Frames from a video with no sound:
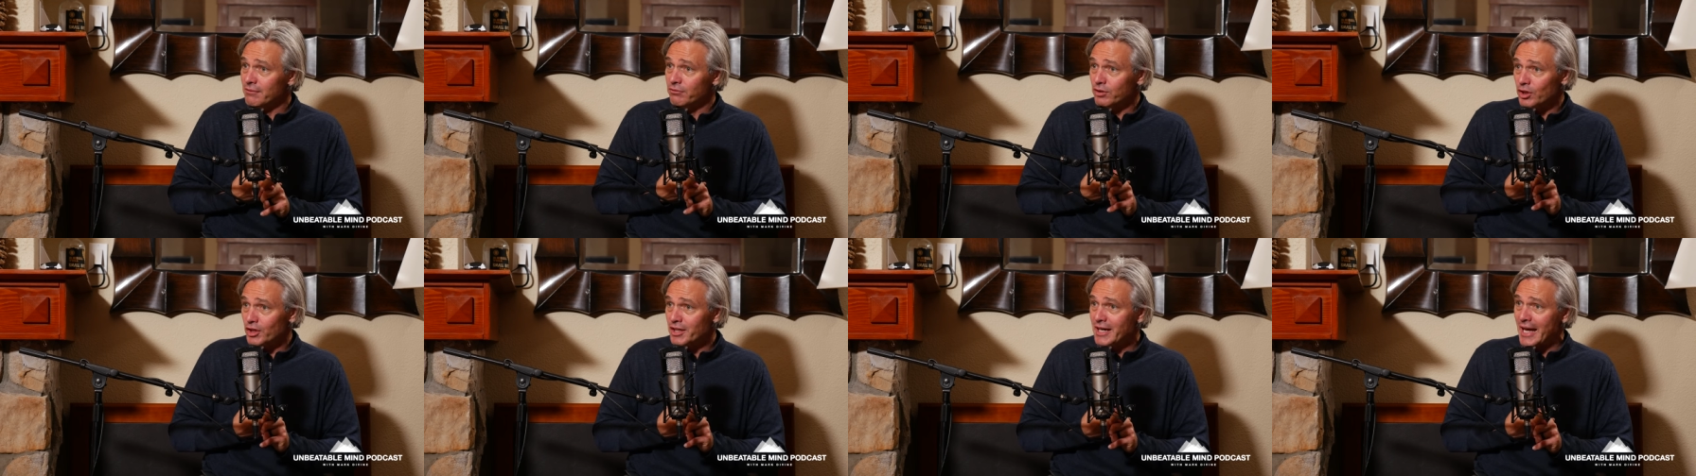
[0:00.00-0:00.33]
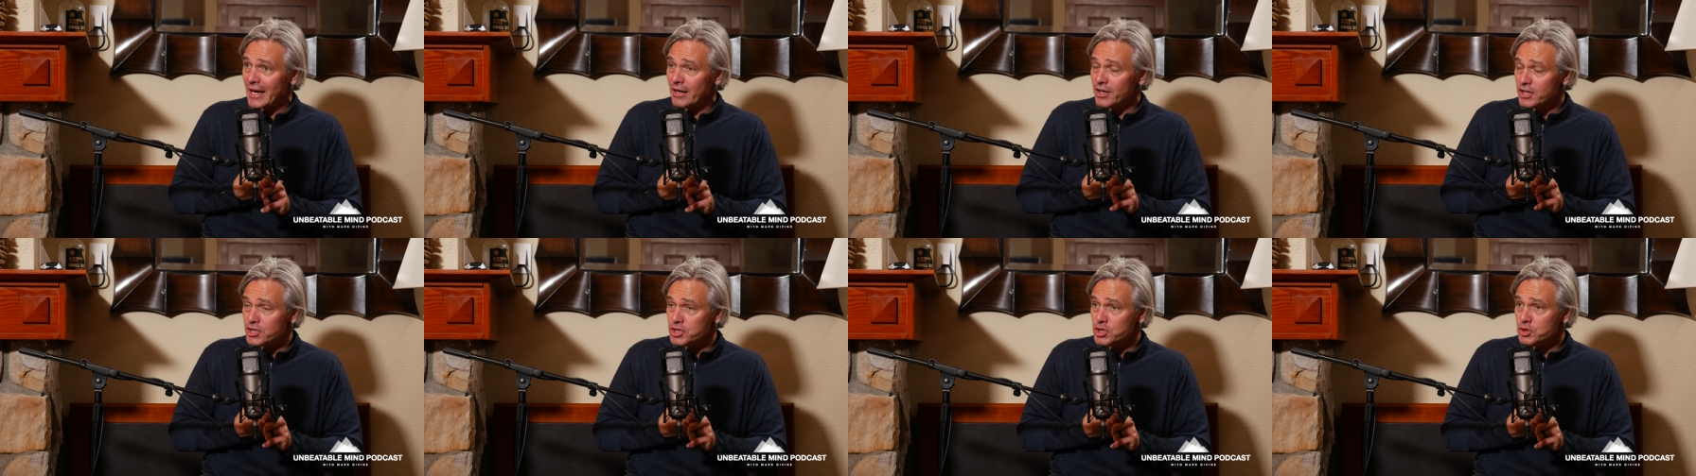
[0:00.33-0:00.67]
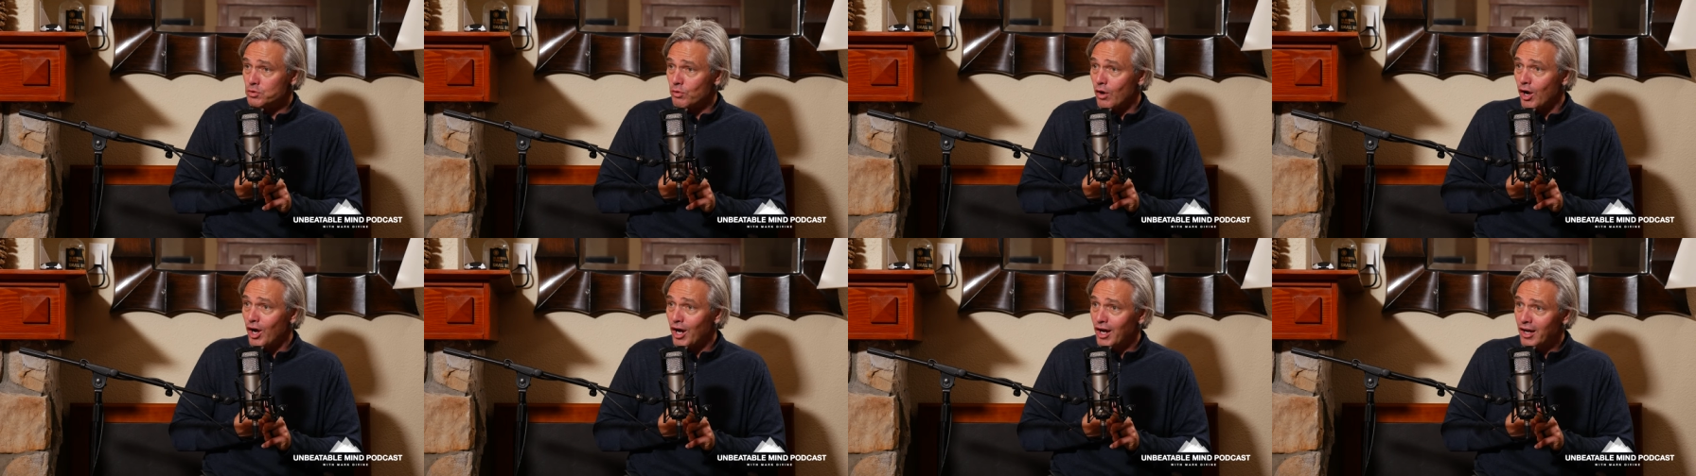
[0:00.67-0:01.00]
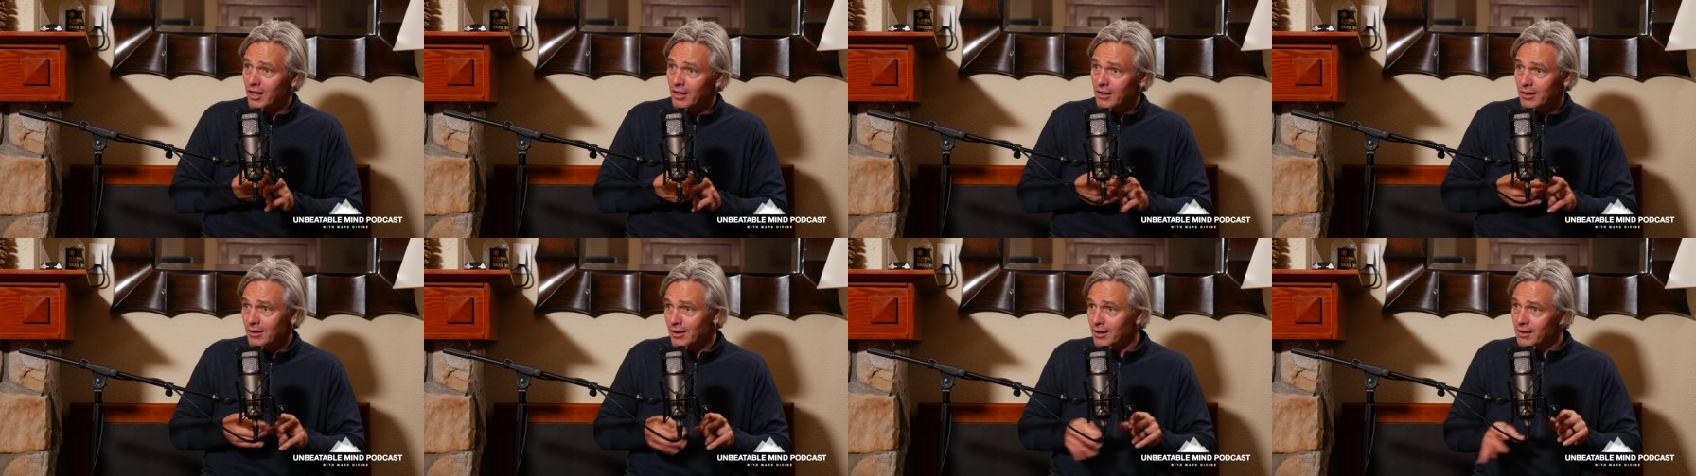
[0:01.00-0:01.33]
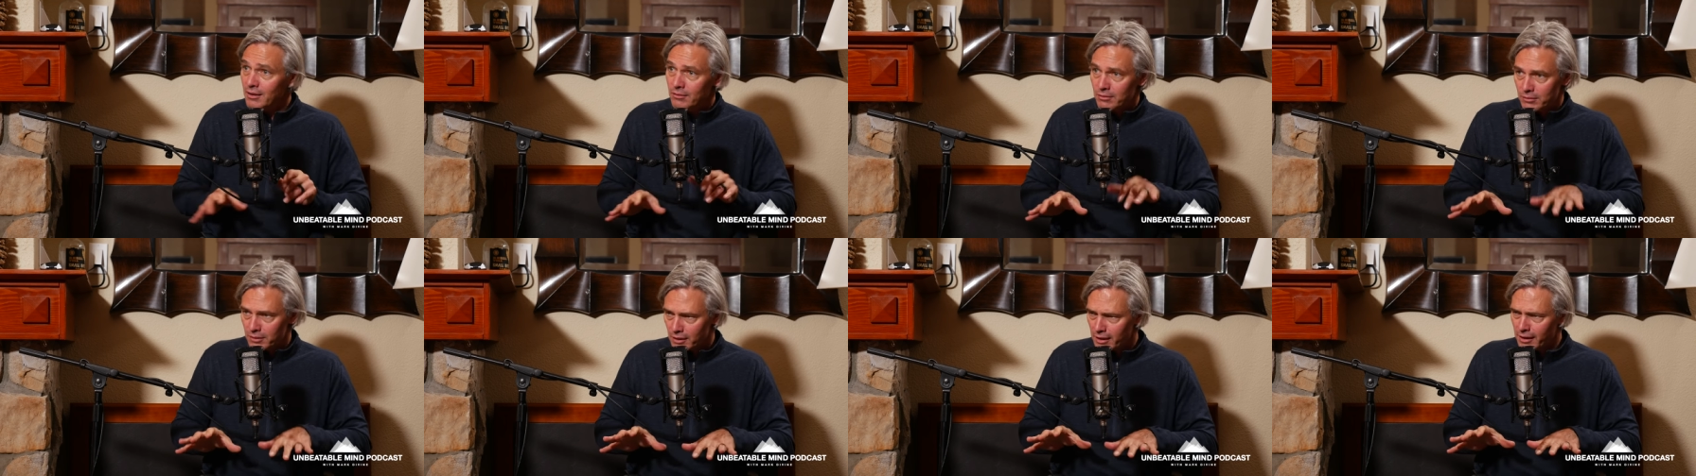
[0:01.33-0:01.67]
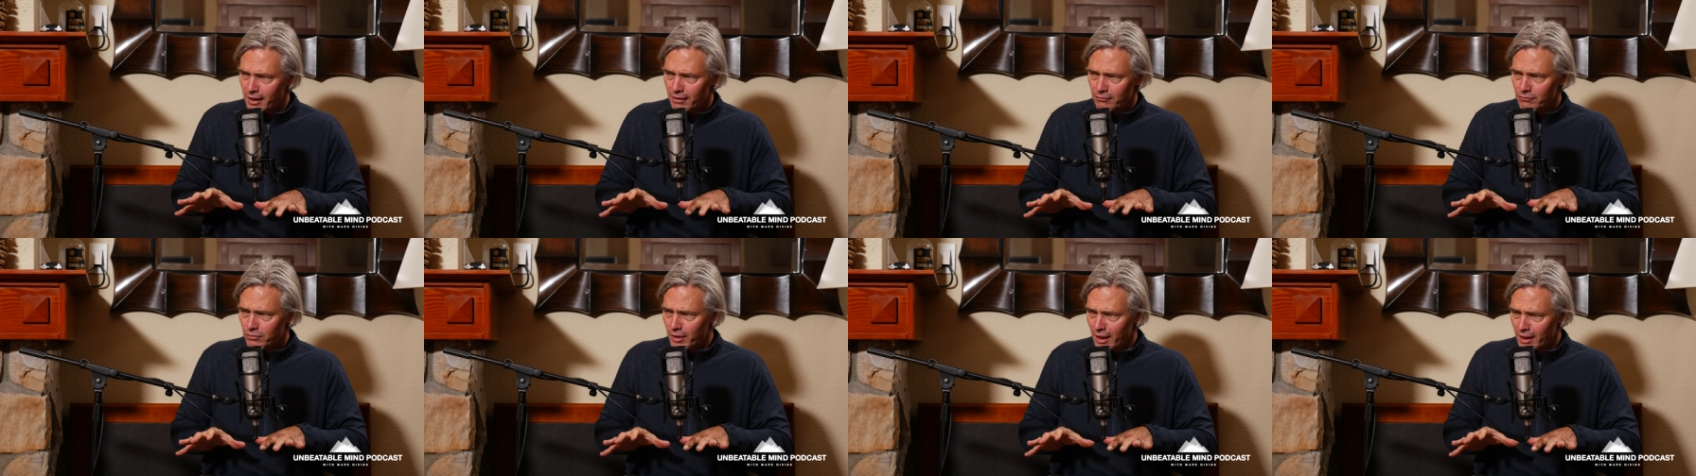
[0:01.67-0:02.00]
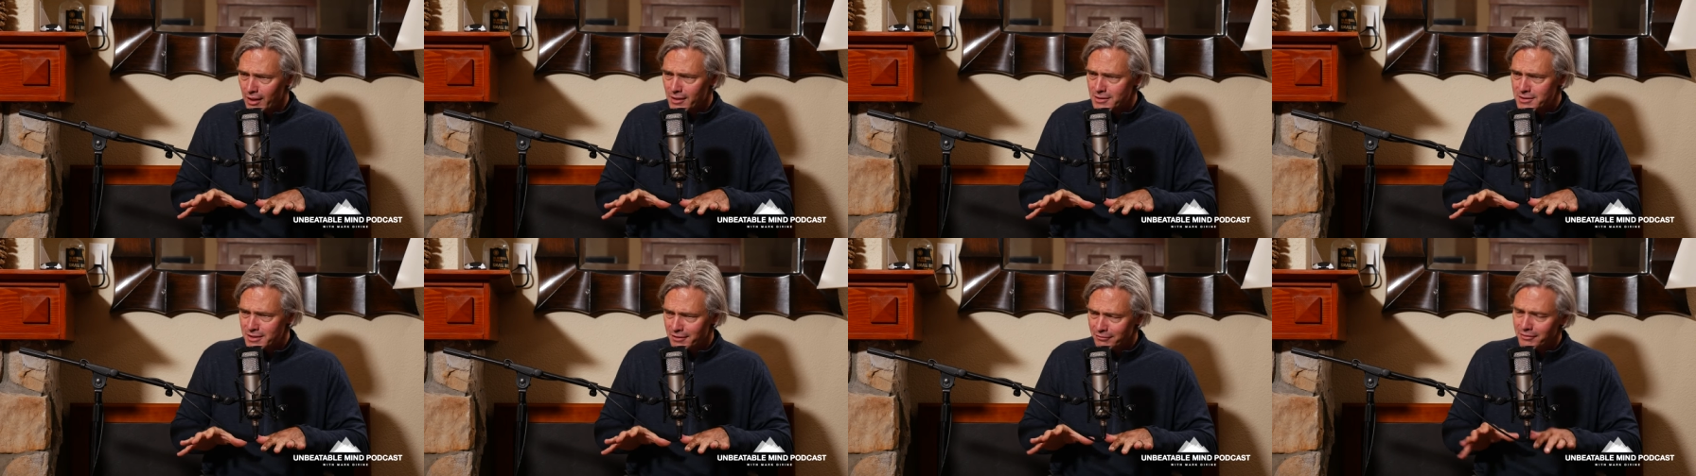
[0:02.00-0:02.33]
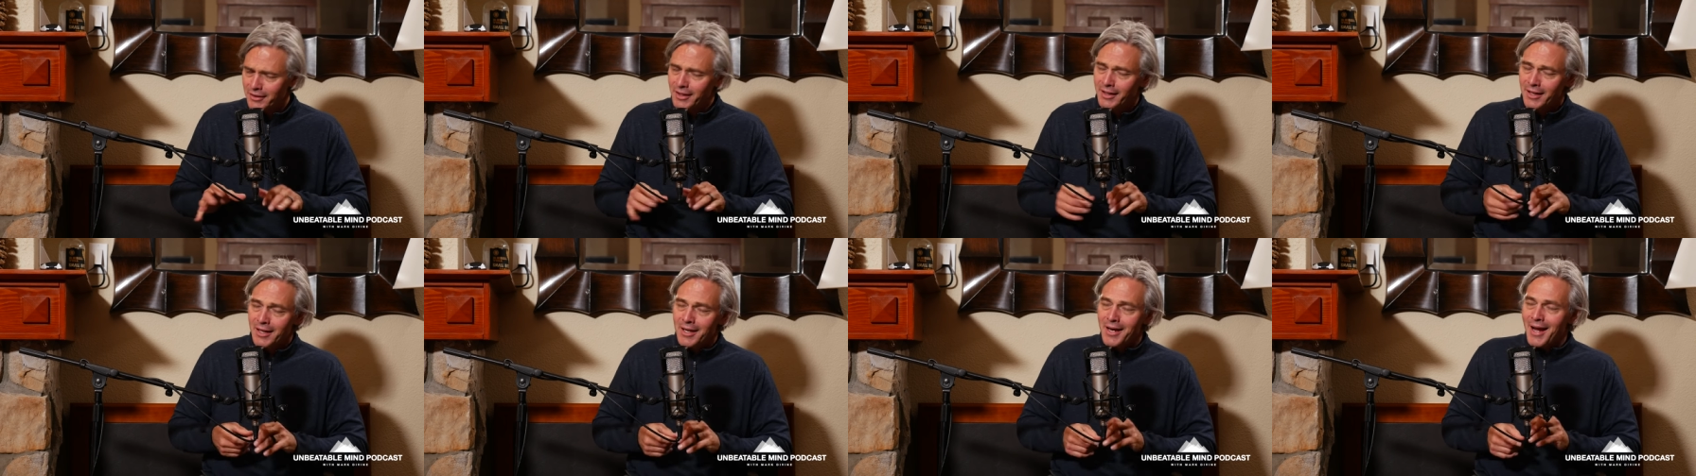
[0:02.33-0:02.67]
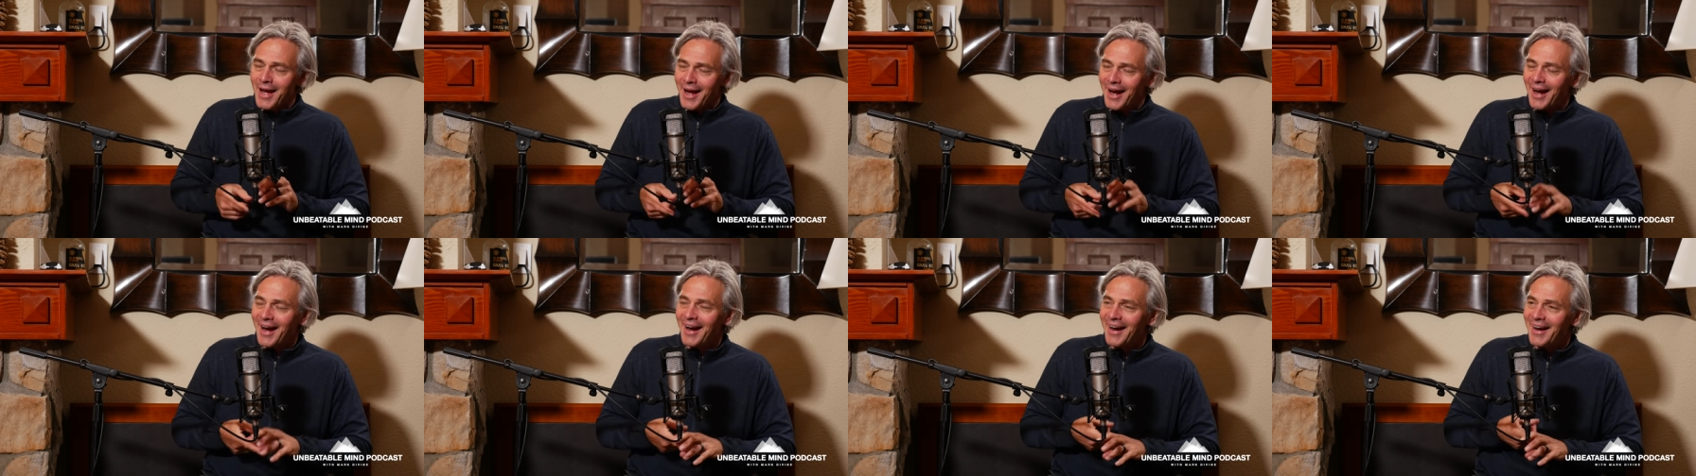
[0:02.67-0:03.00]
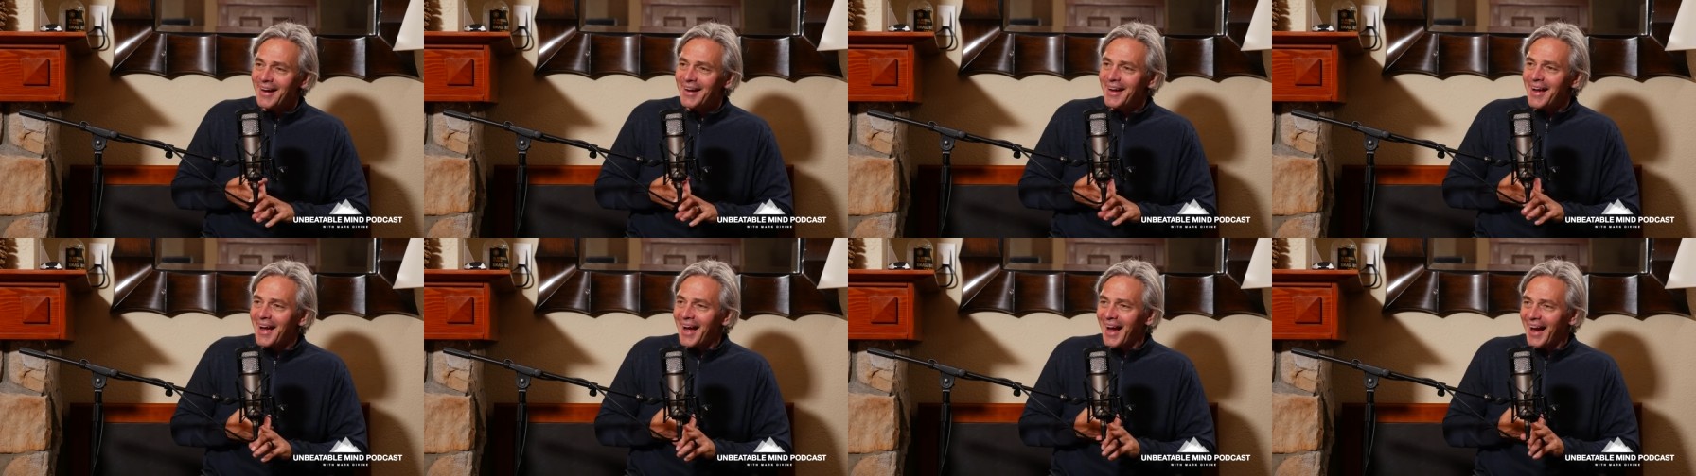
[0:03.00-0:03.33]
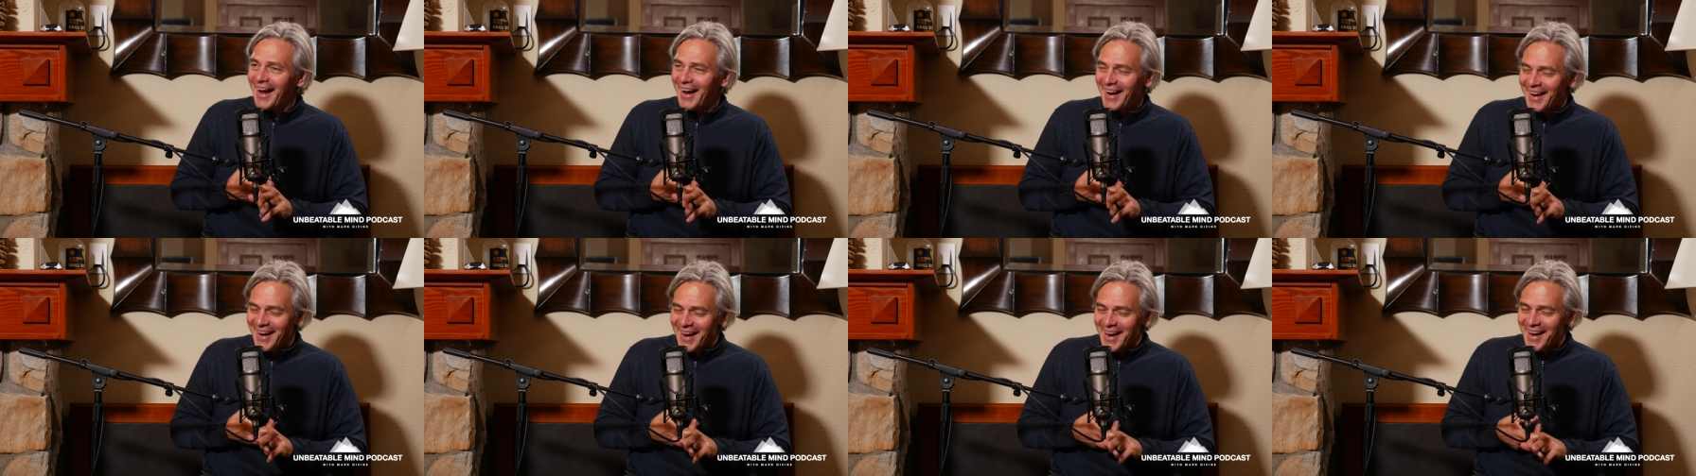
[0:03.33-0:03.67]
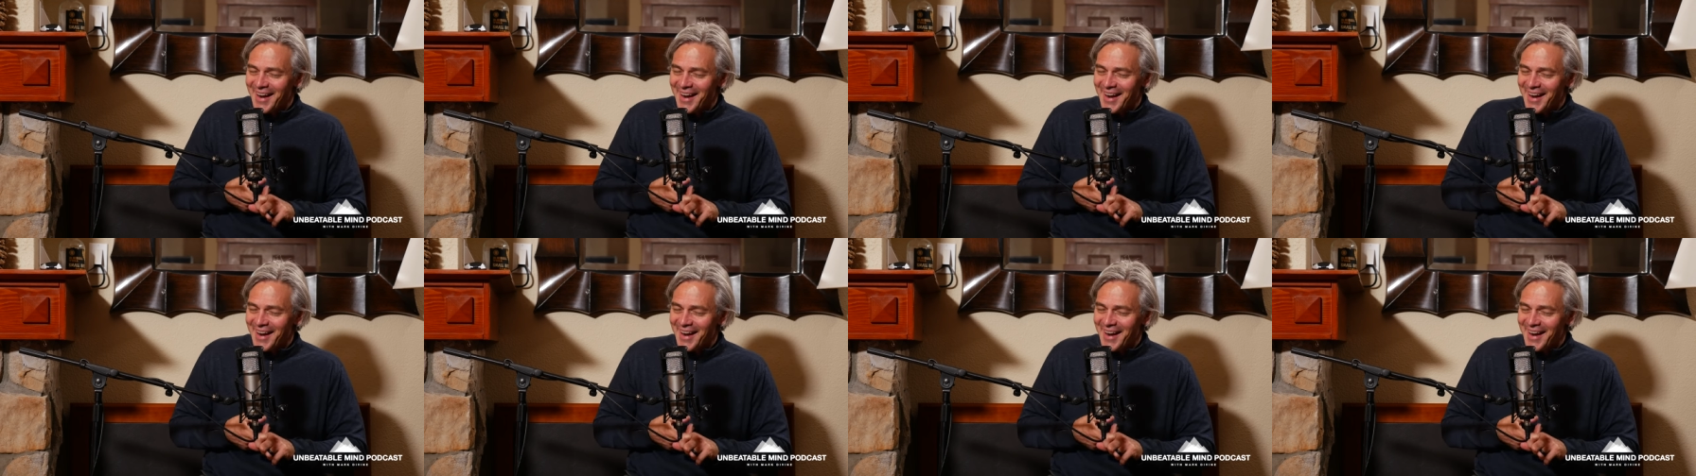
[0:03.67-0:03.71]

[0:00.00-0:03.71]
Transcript: I've learned how to draw oh, cool. le- relatively uh,